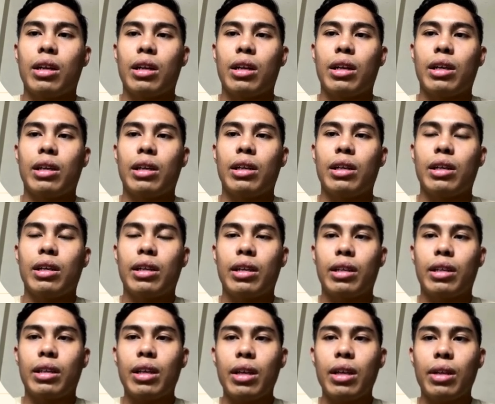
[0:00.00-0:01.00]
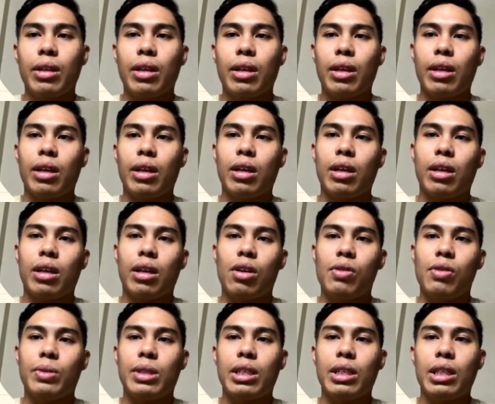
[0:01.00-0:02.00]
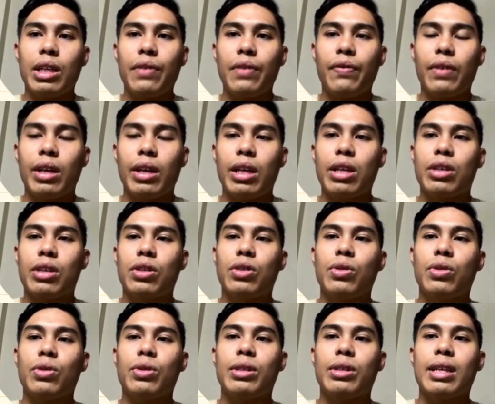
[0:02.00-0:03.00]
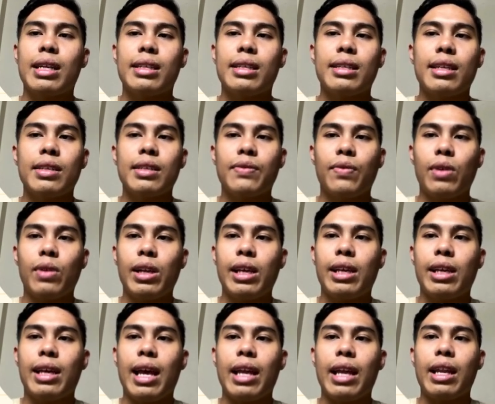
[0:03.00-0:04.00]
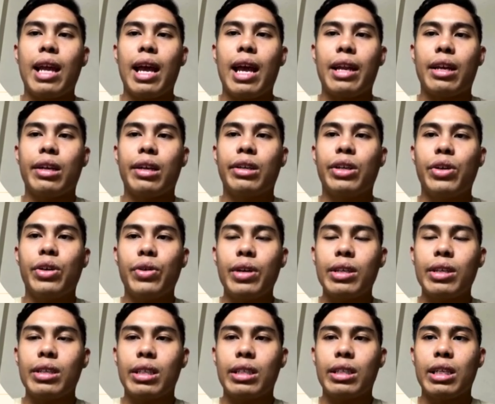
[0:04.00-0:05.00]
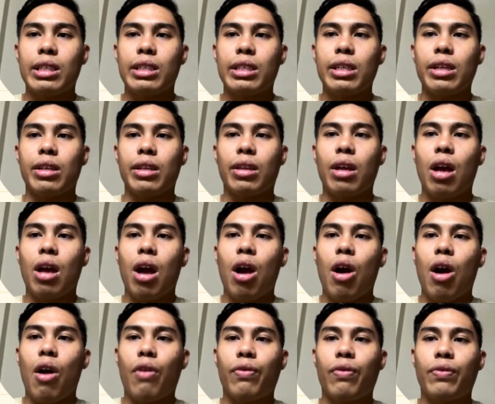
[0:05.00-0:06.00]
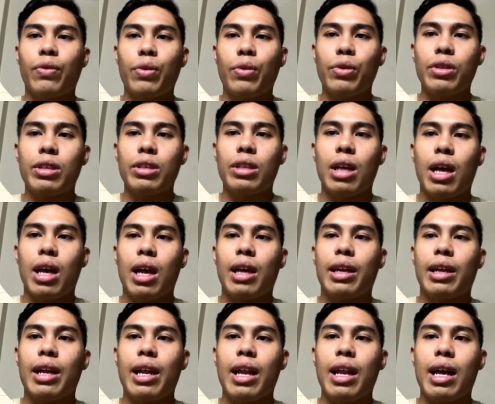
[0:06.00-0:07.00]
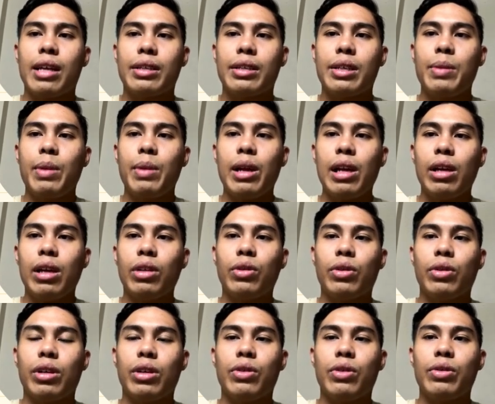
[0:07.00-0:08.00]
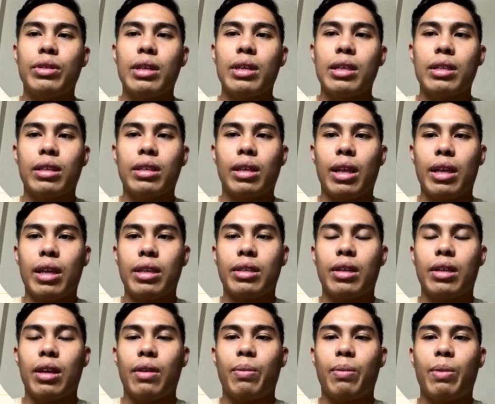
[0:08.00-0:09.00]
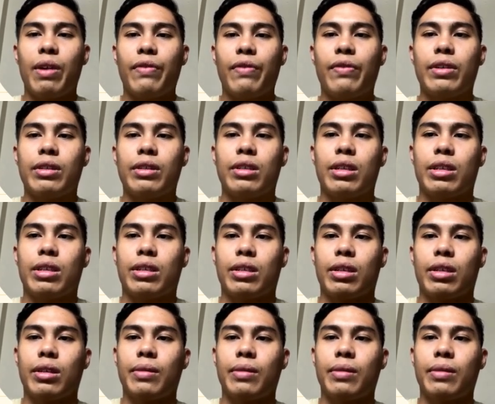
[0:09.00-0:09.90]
The third objective is to successfully get an accurate suggestion of foods that are similar to the user's taste preferences.